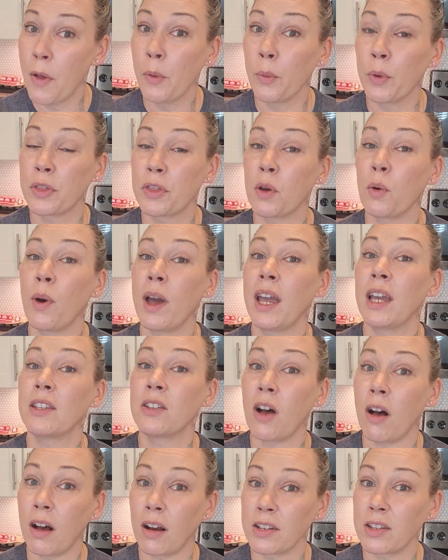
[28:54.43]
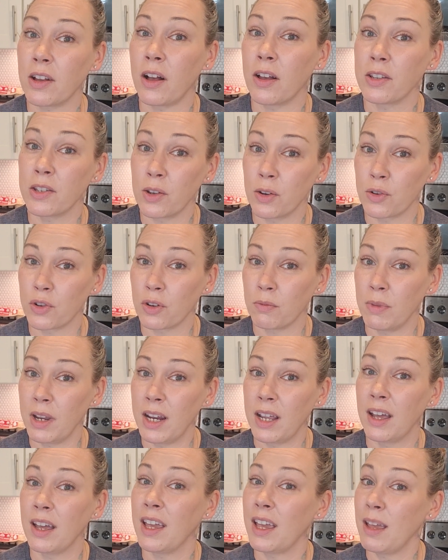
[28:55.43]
with the way he talks on social media.